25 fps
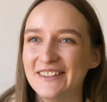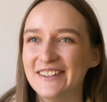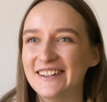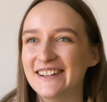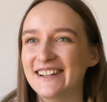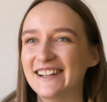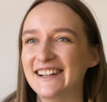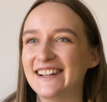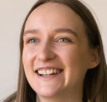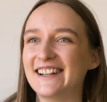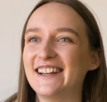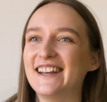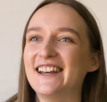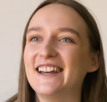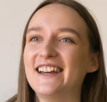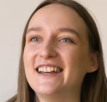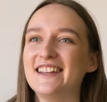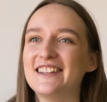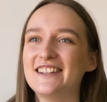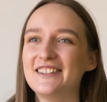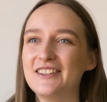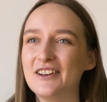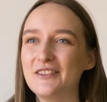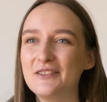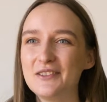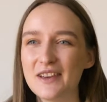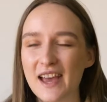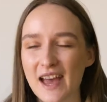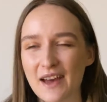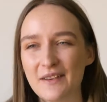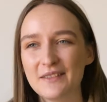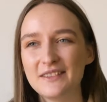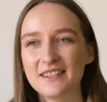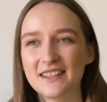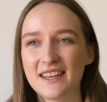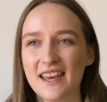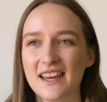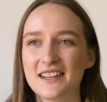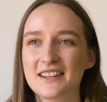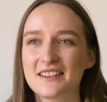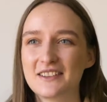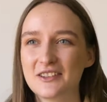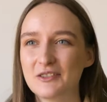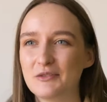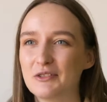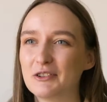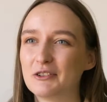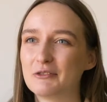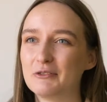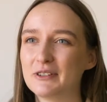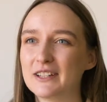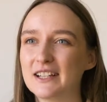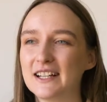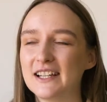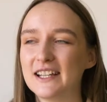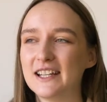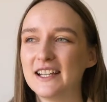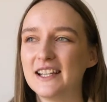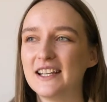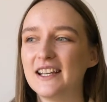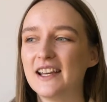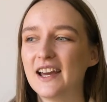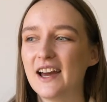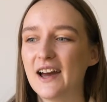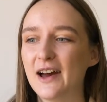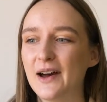or you know, you have to kind of do it quickly.